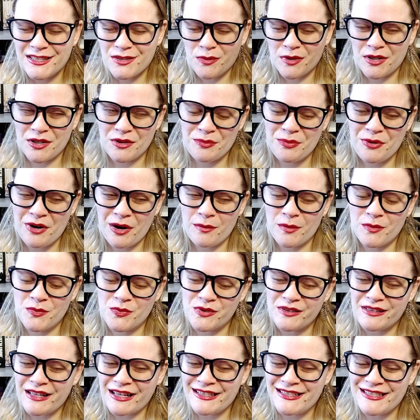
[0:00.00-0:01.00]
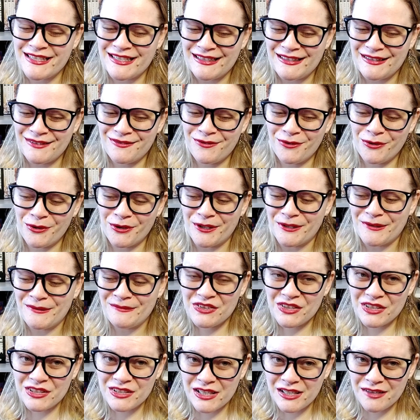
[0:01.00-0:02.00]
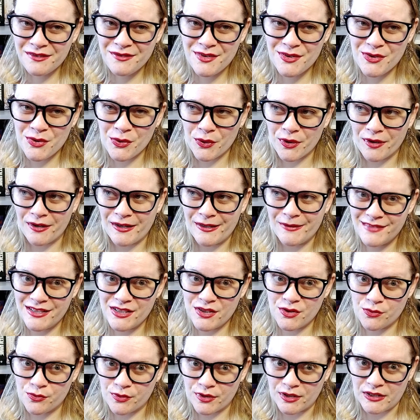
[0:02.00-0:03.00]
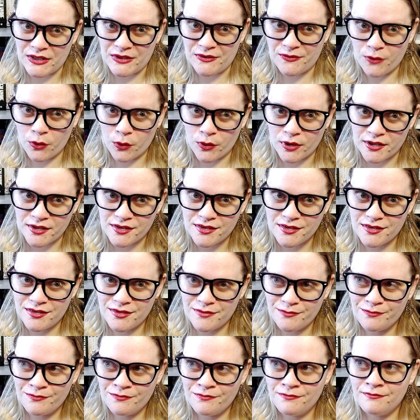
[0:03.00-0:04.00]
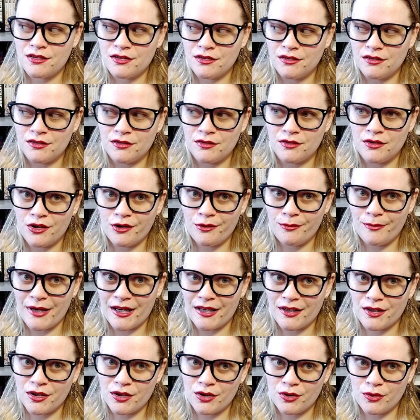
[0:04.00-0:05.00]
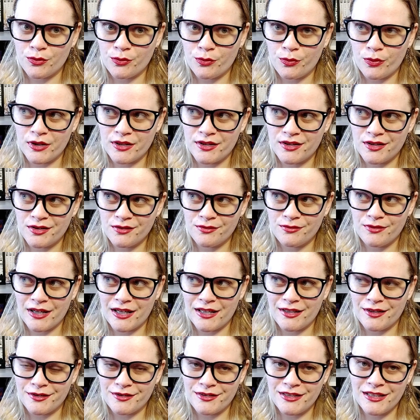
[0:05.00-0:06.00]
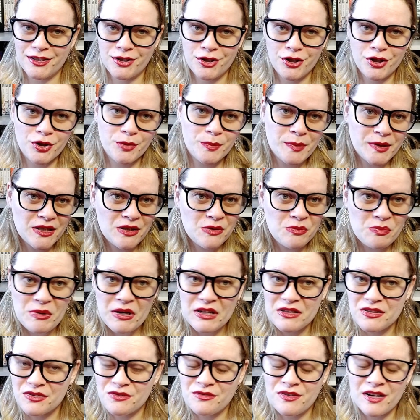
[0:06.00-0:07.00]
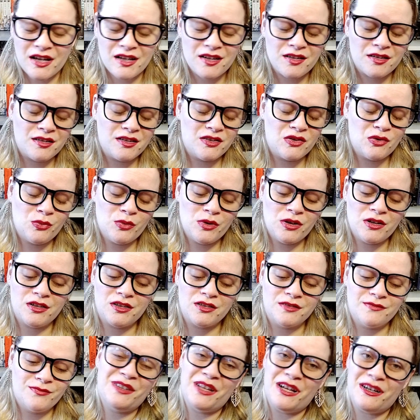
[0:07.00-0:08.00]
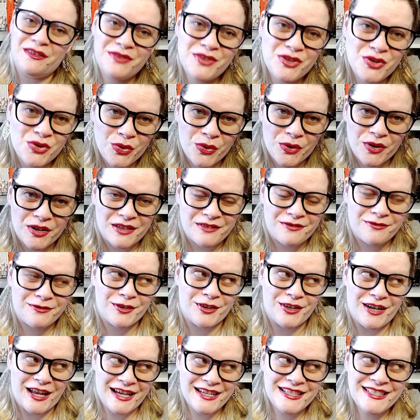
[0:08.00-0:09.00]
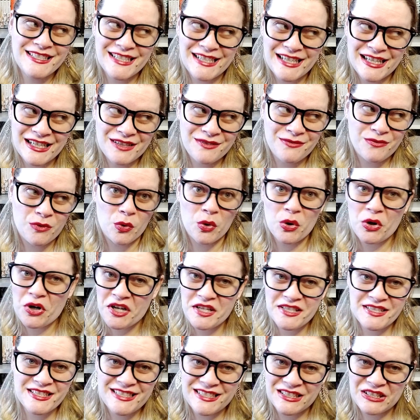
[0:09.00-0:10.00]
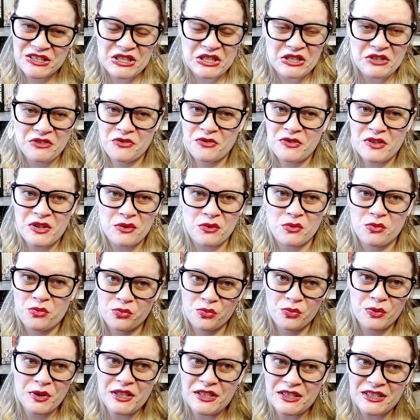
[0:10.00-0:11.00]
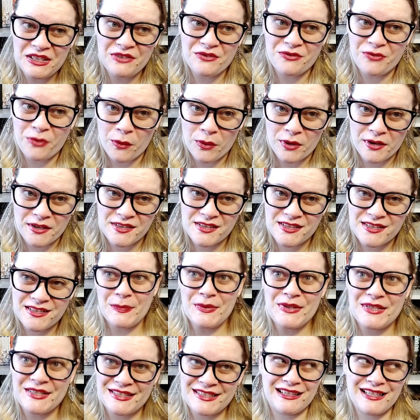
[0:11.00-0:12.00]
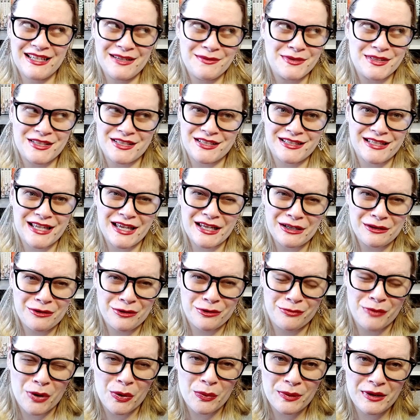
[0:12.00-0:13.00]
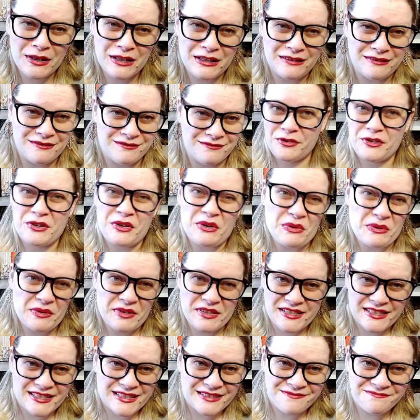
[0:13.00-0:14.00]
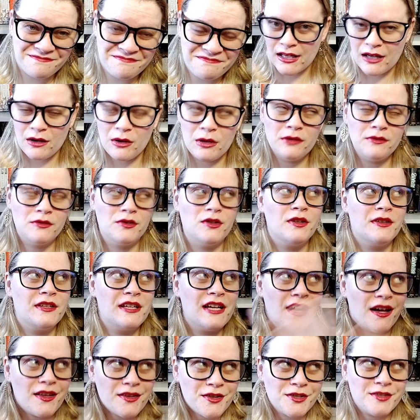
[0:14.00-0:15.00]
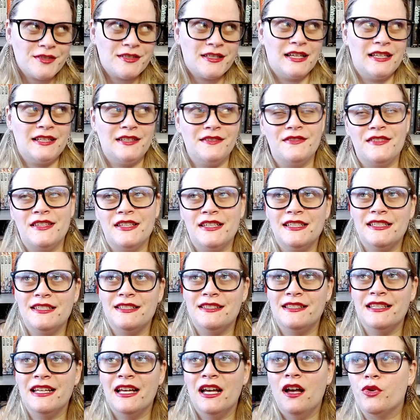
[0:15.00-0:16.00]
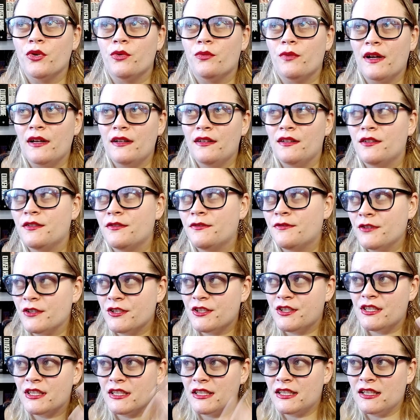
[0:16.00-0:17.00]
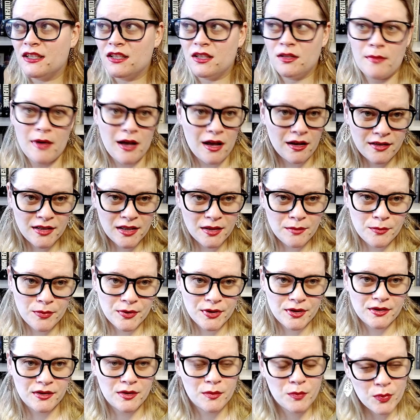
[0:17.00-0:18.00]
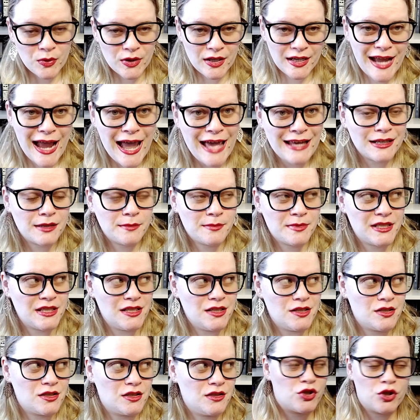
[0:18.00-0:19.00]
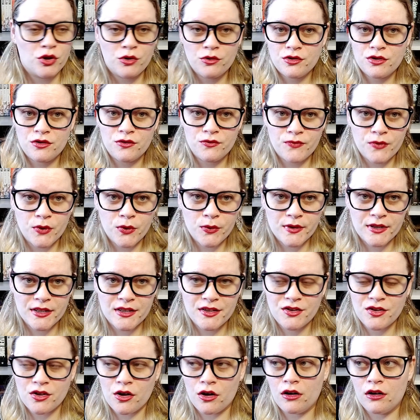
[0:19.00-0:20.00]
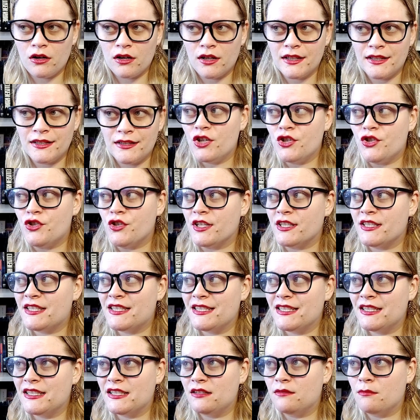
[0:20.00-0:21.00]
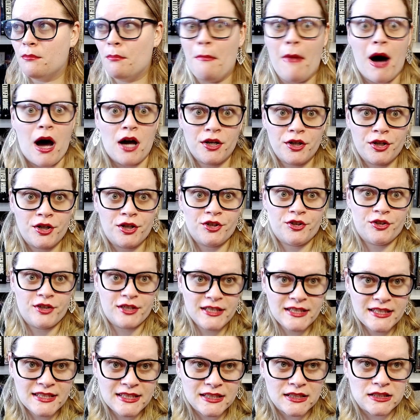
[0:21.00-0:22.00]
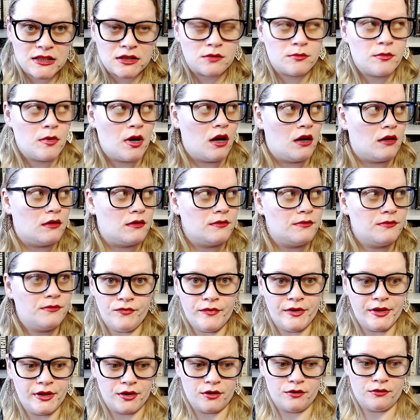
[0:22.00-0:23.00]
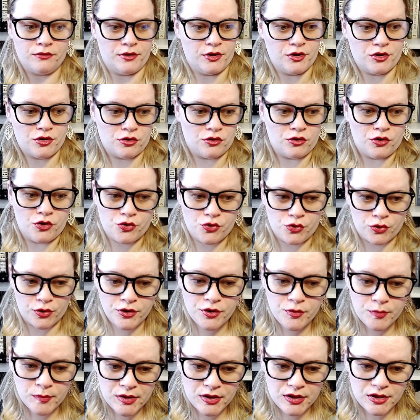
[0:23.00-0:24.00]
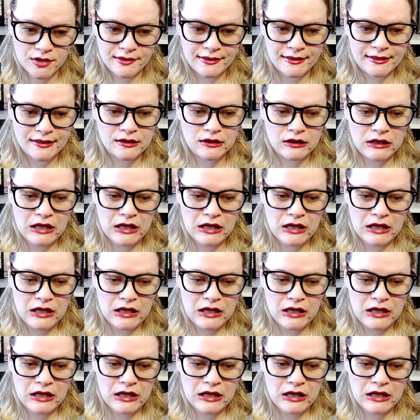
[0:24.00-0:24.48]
one of the problems in 1984. The love story is really forced so, no matter what the writer did, could have been the best writer in the world. Love Story for 1984 is still gonna feel really forced because it was just kind of thrown in for no reason. However, on the other side of things, the writer for To Kill a Mockingbird, the play adaptation, chose to focus on addressing modern criticism of the original source material,